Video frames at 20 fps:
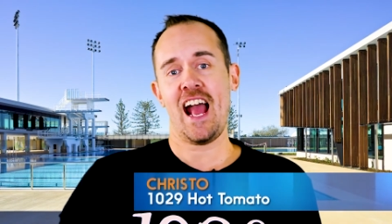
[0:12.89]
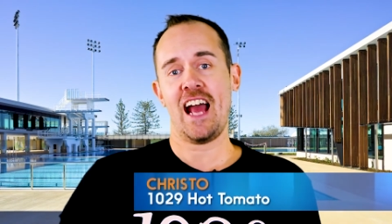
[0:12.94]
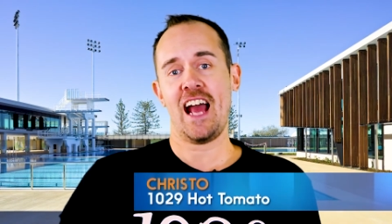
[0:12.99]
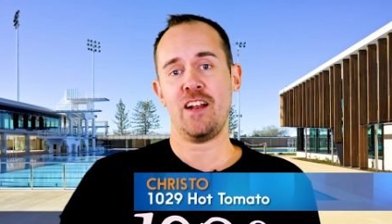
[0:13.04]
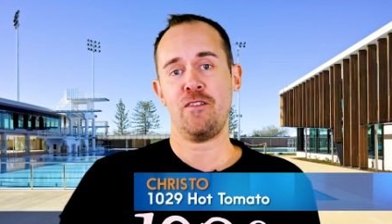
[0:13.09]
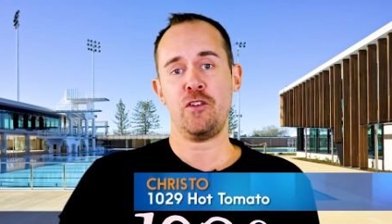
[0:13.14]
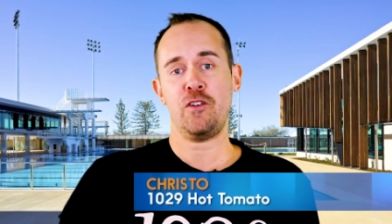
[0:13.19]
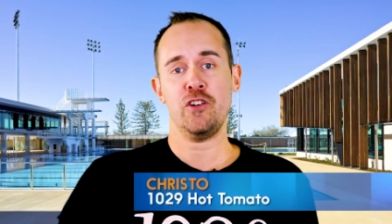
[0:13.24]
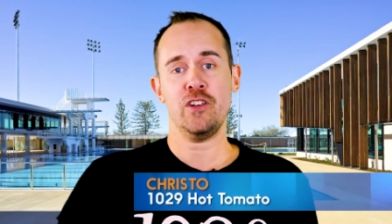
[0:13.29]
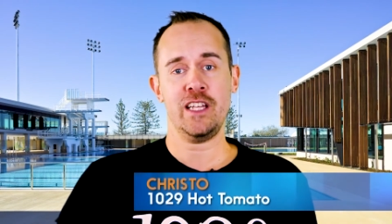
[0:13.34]

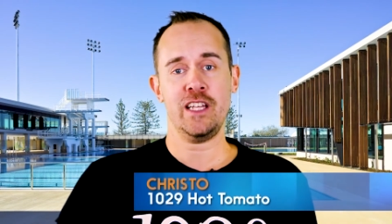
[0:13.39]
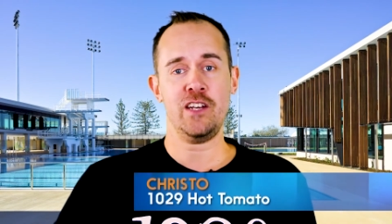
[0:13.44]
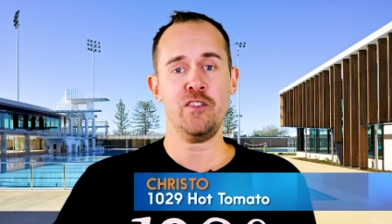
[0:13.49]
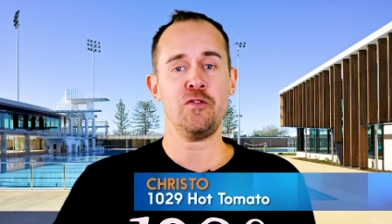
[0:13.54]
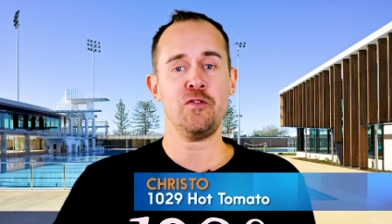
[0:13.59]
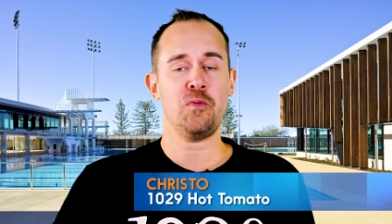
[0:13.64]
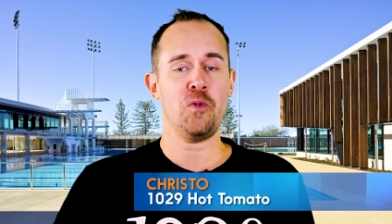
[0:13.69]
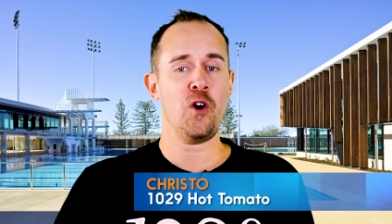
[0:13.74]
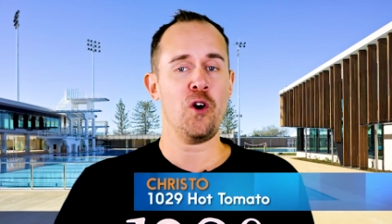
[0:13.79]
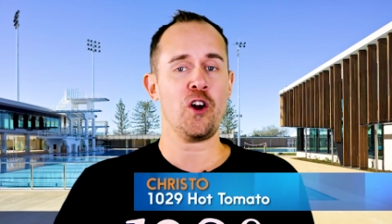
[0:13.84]
And if you
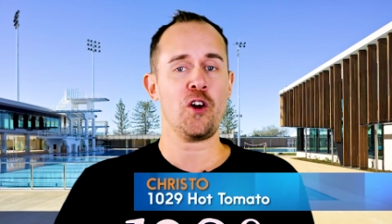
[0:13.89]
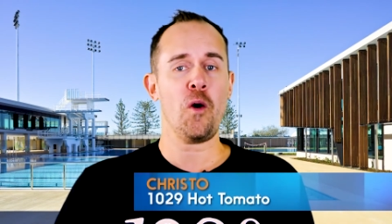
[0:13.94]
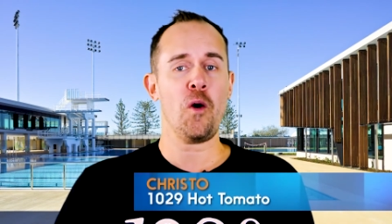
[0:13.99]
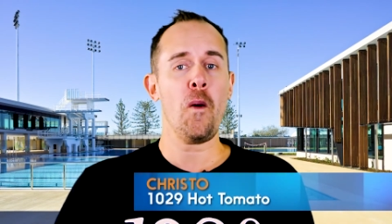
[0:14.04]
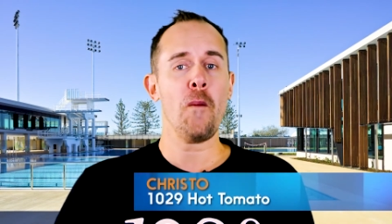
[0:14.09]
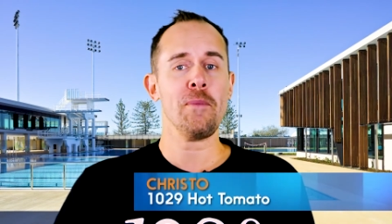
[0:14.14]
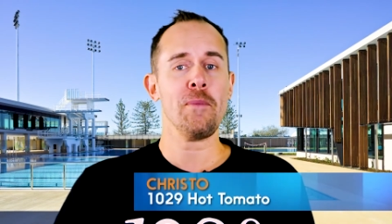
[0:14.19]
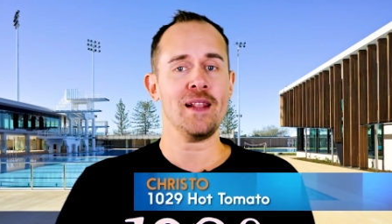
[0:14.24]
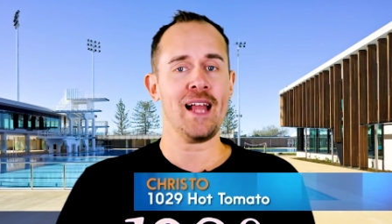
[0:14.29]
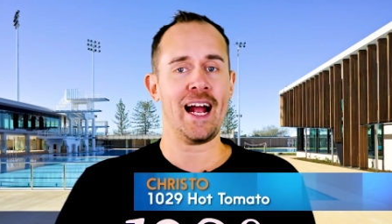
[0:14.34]
live, work
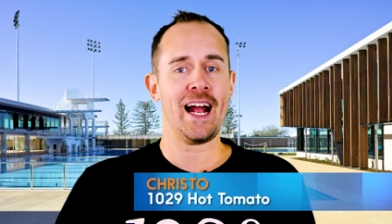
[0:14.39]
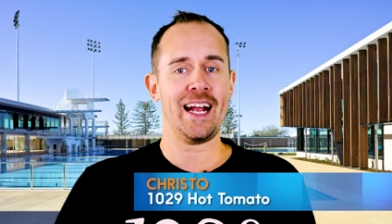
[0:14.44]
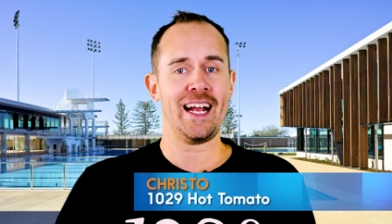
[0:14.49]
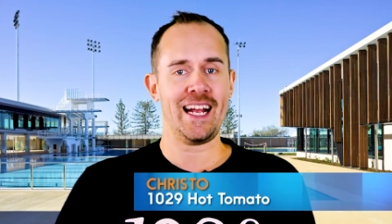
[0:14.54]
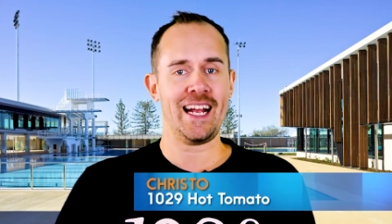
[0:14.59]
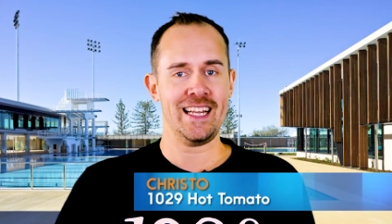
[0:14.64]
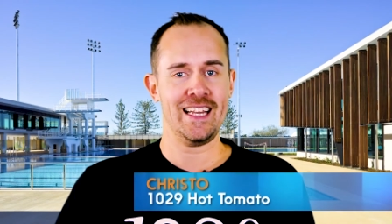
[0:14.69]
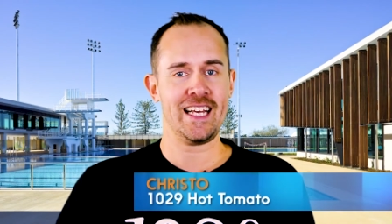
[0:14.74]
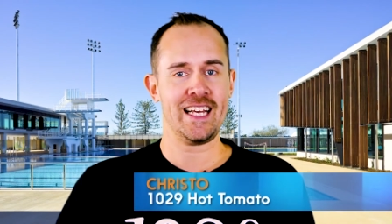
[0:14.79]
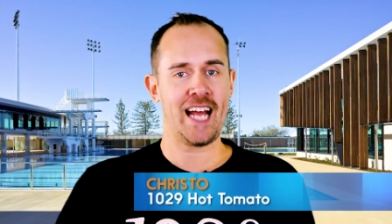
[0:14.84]
or play
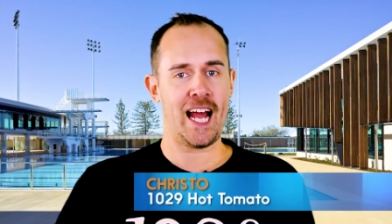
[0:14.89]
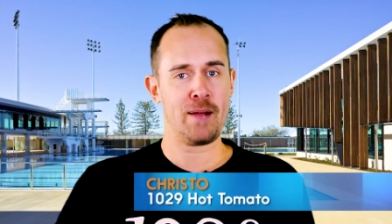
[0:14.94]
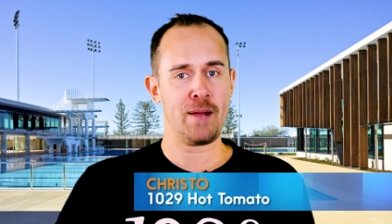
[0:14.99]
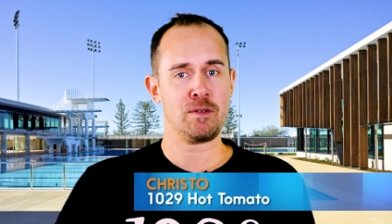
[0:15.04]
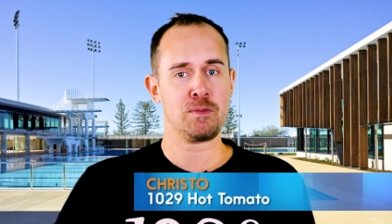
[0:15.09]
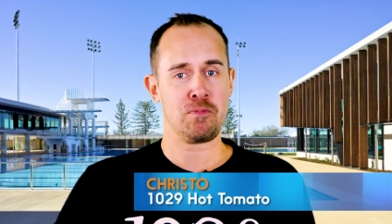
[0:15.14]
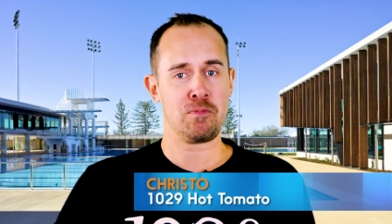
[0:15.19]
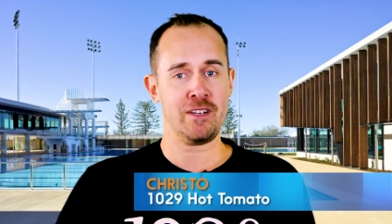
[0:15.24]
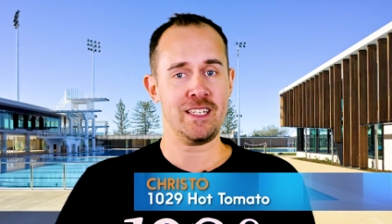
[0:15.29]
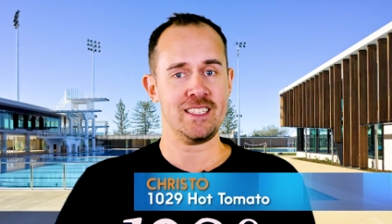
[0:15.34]
in the
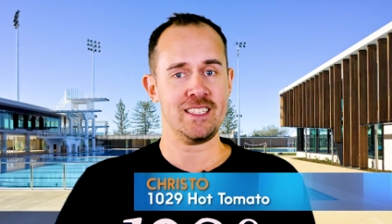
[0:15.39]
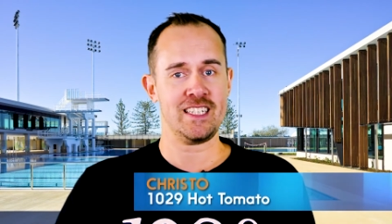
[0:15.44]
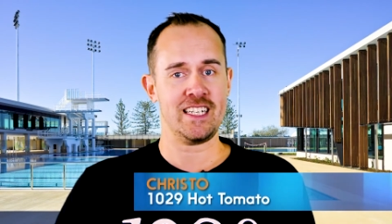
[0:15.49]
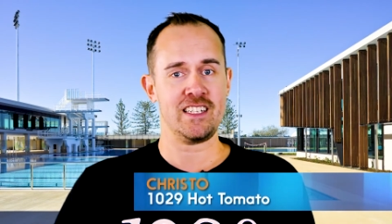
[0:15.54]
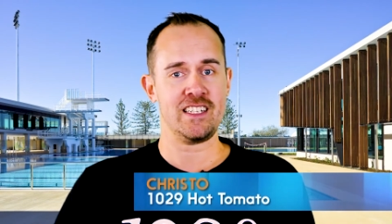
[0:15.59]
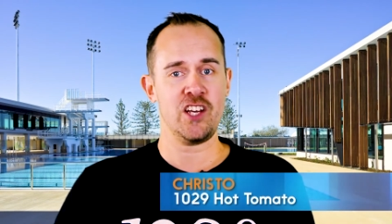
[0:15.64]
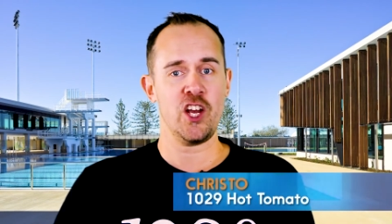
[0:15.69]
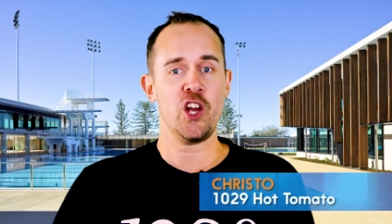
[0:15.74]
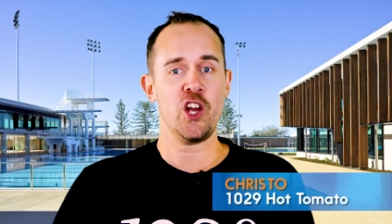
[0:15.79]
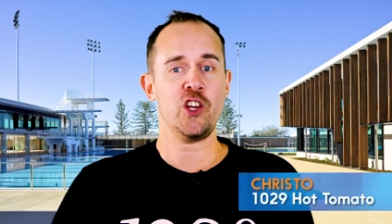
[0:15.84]
games
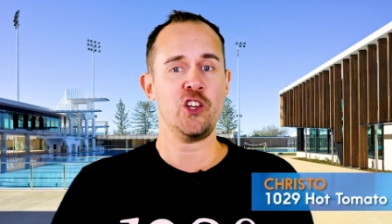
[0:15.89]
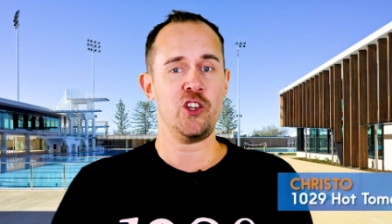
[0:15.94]
precinct,